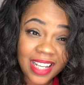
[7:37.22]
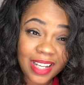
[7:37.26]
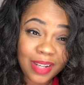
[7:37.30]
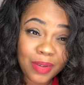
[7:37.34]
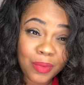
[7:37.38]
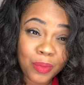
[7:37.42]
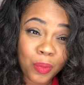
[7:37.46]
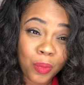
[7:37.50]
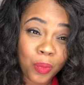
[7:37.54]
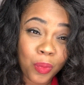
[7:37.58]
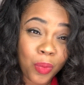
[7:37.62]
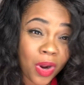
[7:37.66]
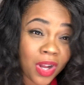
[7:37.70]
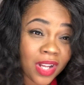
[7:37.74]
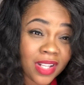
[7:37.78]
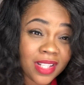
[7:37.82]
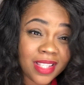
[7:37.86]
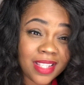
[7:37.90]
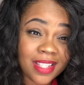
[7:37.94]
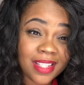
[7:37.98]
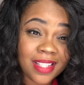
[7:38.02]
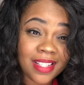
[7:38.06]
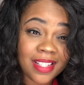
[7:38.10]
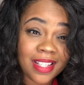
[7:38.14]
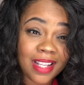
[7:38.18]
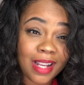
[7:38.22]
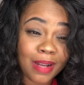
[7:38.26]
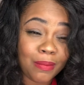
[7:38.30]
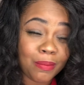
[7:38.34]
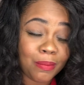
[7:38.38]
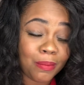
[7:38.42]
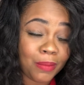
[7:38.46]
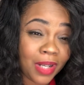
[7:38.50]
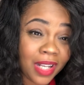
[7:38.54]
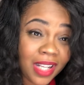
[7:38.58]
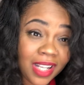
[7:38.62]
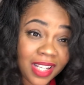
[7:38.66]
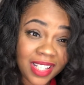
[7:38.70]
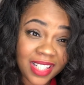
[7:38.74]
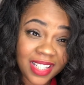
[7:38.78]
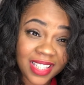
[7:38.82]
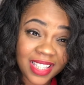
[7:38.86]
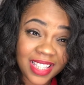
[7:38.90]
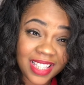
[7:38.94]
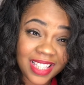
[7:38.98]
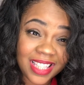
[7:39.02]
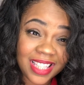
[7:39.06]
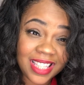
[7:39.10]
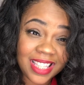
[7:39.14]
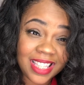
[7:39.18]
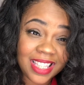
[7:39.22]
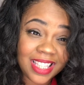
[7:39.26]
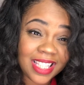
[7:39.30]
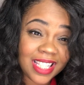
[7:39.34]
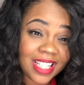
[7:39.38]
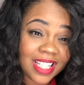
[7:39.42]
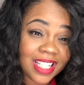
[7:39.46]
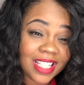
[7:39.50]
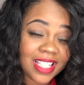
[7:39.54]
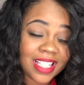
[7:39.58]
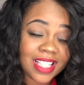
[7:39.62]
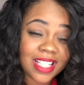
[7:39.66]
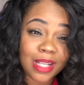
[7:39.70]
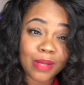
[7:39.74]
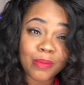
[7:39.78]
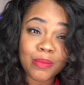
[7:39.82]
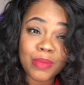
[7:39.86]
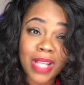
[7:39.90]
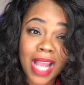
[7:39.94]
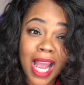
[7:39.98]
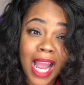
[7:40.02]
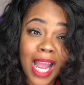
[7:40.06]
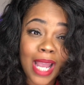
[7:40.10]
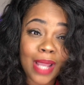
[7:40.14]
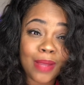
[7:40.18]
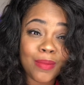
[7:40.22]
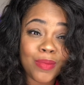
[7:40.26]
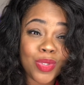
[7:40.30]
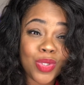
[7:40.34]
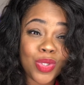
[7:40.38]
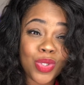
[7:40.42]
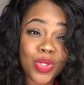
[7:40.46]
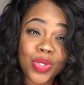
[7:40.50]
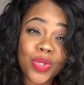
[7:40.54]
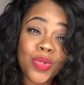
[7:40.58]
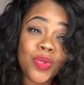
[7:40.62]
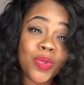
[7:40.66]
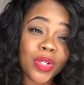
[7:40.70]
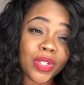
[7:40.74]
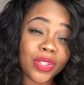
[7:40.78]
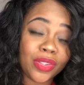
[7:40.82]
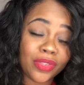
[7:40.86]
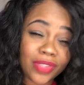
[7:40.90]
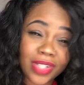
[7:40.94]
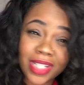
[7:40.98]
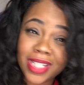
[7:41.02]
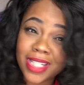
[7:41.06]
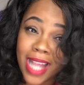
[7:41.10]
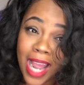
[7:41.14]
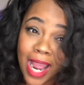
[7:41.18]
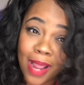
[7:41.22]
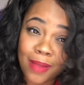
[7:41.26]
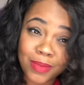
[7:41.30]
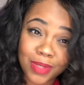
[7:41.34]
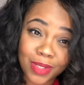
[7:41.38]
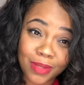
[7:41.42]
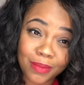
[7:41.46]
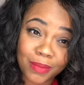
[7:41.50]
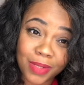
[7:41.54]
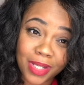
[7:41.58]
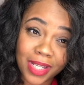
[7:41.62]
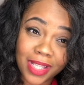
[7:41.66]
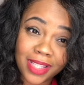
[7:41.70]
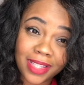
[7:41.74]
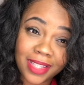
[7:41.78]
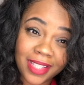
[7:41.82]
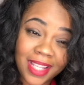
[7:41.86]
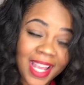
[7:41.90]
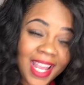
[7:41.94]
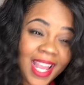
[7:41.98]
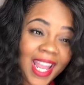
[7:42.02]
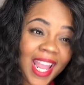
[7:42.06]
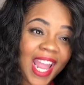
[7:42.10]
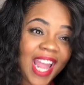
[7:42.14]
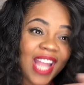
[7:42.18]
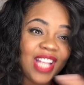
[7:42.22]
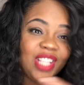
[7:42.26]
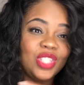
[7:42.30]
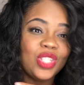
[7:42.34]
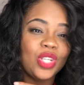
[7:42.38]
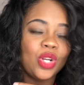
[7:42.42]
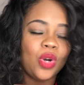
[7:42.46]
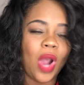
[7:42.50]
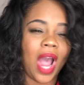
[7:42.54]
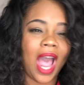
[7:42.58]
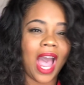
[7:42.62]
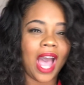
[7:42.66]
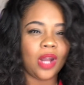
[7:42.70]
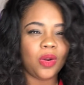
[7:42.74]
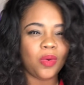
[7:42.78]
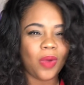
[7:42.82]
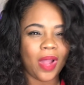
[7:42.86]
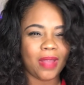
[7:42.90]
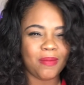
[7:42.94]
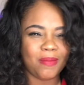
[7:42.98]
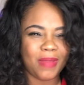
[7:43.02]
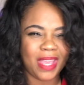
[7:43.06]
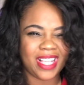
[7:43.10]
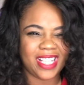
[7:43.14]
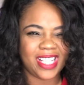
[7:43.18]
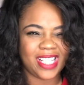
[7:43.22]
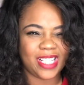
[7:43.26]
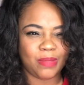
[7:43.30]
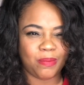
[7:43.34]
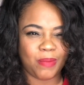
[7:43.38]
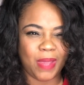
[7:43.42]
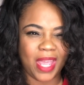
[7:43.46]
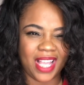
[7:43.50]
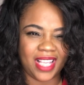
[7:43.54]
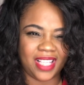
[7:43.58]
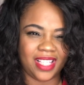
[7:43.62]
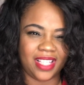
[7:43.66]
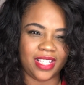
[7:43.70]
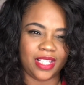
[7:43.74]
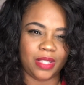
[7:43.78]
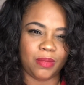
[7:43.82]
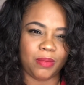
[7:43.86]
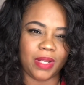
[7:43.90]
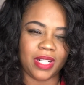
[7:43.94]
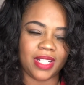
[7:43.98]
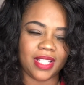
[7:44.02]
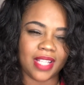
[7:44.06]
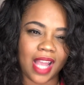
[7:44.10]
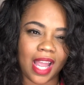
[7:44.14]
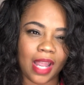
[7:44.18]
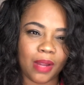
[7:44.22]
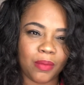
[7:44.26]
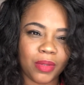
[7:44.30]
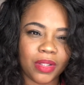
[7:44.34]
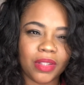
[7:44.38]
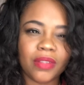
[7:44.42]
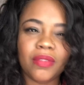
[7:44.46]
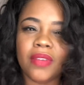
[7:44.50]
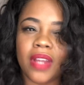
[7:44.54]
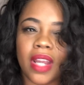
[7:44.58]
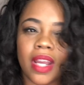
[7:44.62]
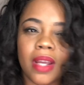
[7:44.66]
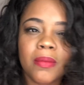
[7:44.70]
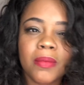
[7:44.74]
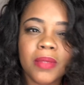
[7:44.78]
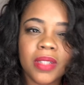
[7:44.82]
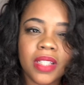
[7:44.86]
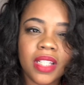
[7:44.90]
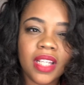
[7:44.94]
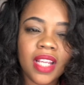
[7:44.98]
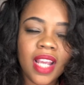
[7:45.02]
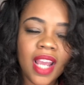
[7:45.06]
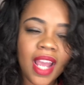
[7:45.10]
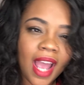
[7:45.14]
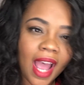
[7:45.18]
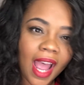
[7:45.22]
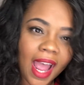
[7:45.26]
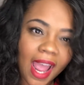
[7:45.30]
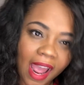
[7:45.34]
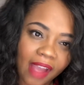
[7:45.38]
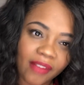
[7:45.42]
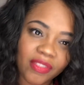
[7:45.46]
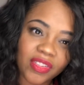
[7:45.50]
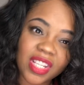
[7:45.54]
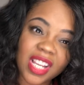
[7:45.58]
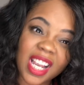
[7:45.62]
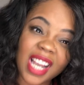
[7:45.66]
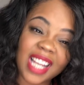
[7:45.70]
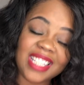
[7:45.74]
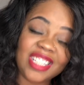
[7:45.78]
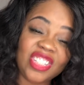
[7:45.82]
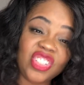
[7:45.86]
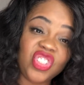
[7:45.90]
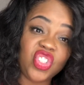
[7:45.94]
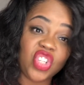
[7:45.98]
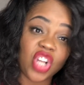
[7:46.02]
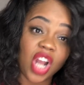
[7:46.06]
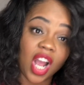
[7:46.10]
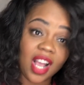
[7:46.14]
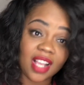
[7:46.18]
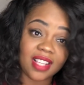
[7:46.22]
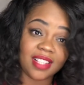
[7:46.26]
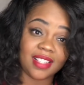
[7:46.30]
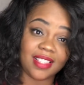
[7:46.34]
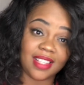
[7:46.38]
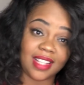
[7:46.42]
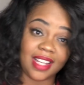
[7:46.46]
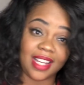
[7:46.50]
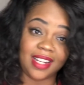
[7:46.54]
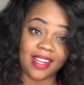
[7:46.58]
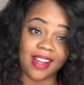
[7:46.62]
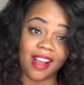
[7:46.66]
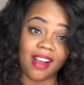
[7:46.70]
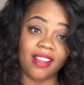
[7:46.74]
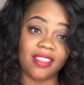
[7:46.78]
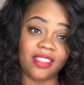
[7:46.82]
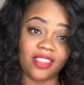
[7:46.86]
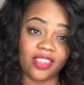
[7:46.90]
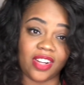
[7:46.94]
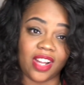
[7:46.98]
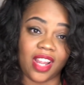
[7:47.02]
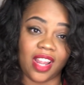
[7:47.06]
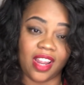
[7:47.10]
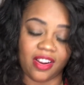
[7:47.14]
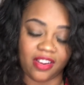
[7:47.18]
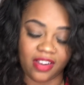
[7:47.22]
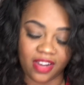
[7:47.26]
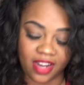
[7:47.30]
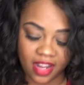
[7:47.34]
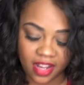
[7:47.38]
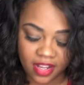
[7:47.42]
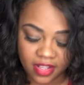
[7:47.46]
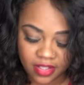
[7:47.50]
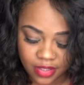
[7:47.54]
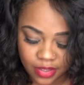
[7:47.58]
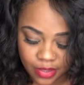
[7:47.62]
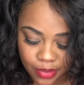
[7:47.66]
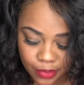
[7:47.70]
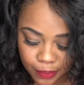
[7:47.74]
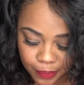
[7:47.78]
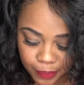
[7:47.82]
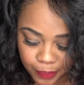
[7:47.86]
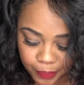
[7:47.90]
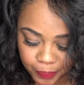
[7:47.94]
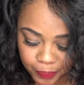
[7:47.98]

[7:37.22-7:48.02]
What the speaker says: once a month, sometimes 2 or 3 times a month. And so how do I make space to spend time with family? I have to adjust in other areas.